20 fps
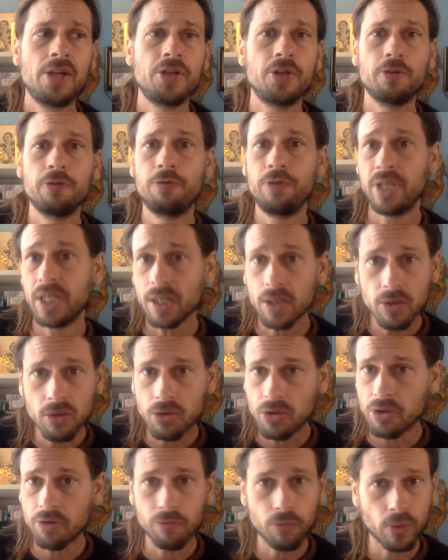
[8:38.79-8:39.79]
your
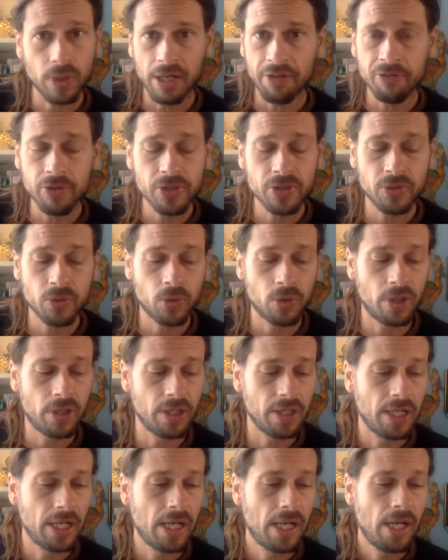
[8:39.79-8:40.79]
vehicle of whatever
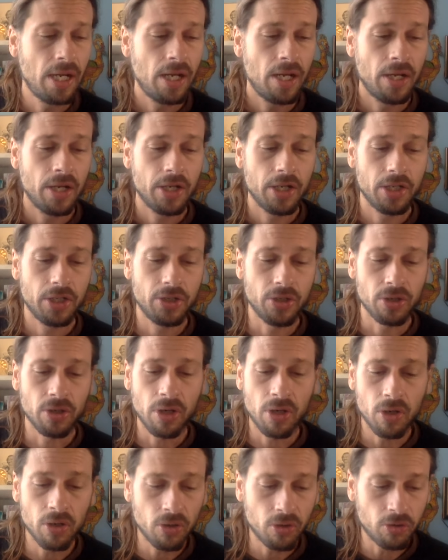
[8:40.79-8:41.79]
sort, your
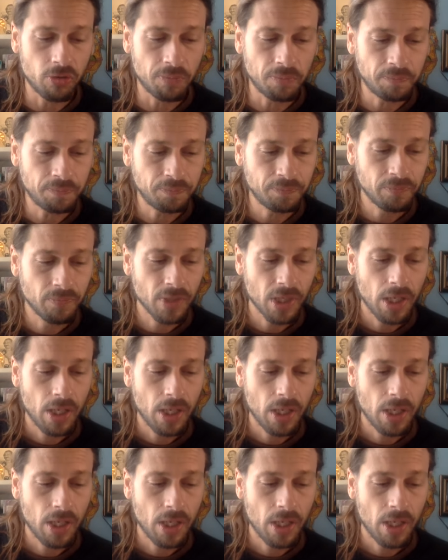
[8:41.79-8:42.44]
home,